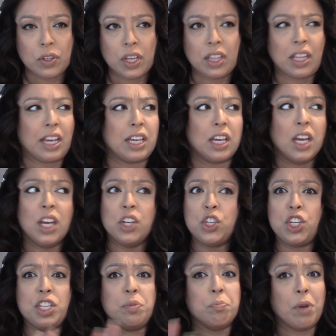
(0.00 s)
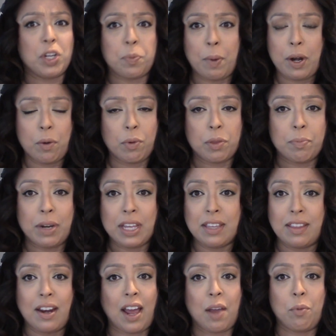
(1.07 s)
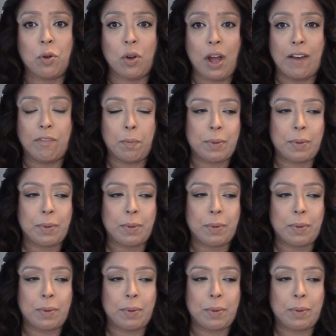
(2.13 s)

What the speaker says: Like, she's much better with money than I will ever be.